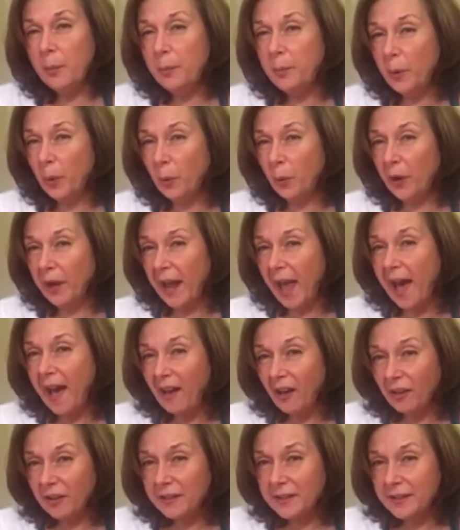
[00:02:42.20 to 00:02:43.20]
But what
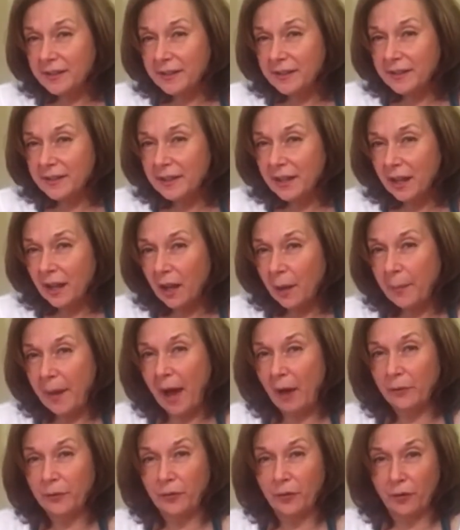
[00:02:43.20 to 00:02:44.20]
else
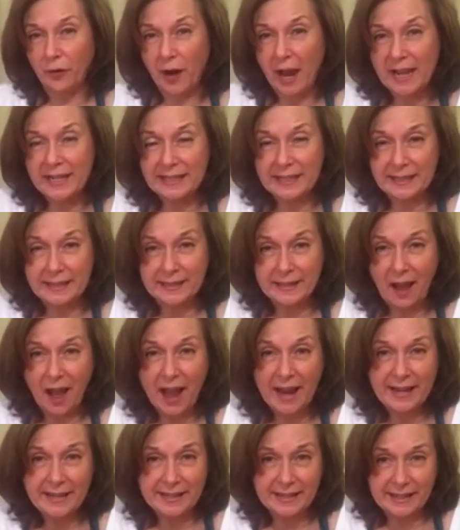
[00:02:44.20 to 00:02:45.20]
about forensic
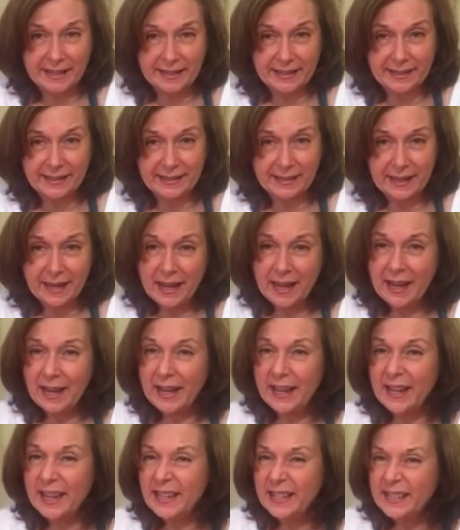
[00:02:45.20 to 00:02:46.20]
scientists
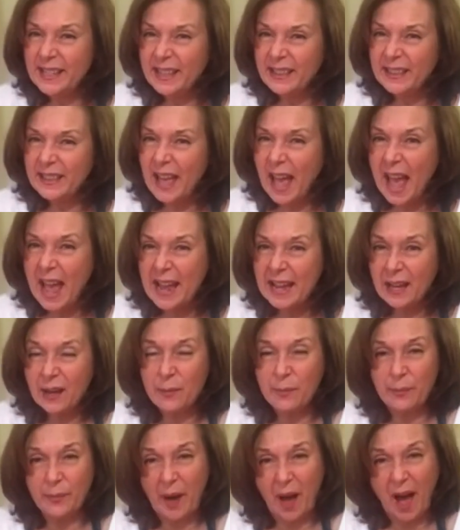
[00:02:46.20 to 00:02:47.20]
is that they
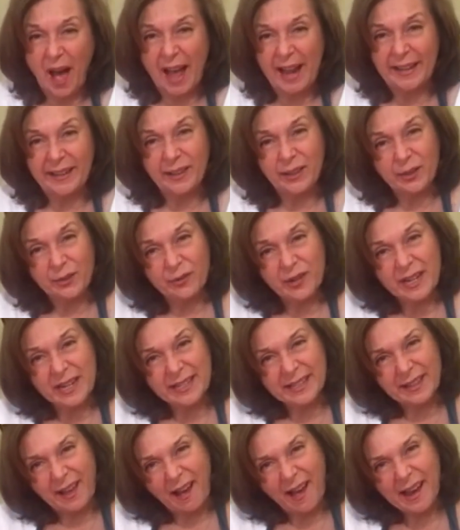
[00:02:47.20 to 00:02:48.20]
combine
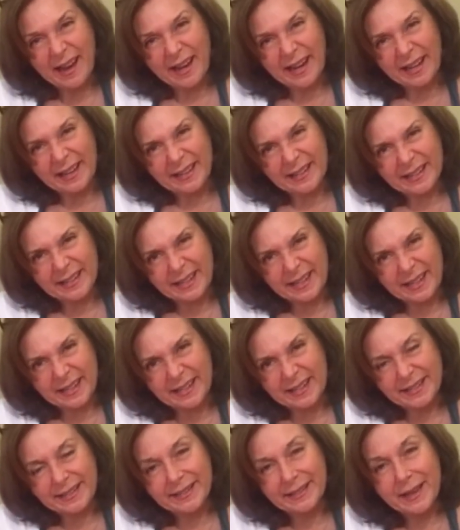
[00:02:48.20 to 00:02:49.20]
three
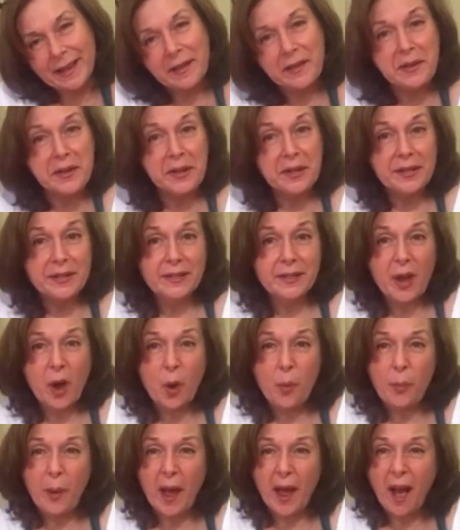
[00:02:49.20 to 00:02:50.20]
sciences
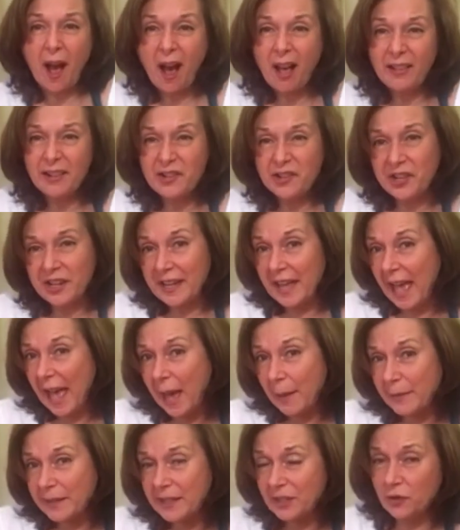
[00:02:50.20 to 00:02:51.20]
so, biology,
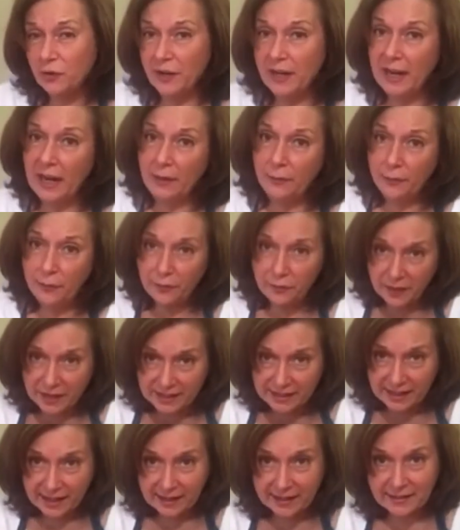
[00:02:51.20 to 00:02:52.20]
chemistry, and
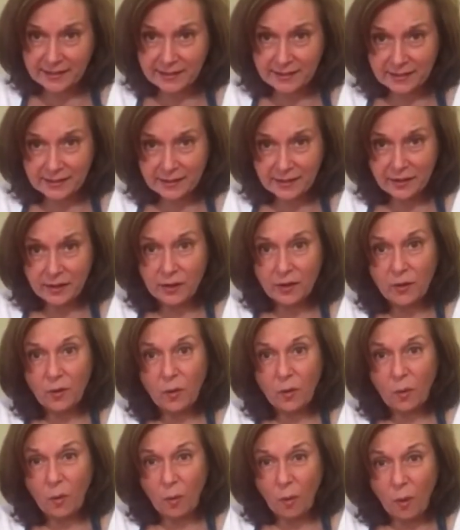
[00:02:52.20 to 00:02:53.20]
physics
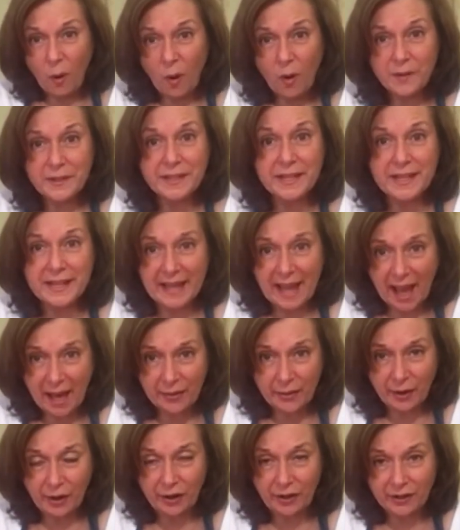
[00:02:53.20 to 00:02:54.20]
all
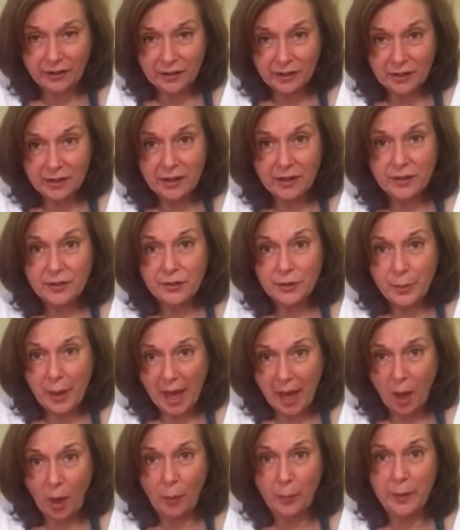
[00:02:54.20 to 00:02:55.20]
together to
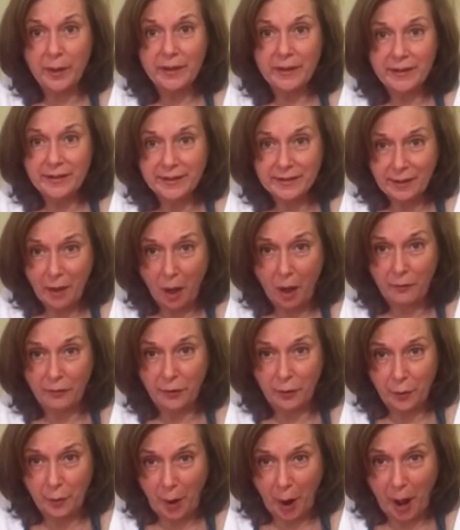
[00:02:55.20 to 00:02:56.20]
help solve
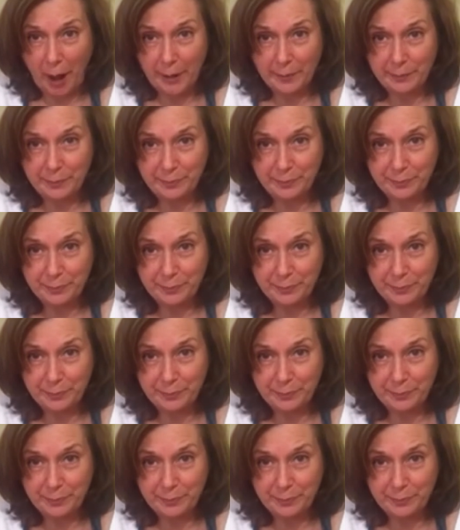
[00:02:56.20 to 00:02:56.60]
a crime.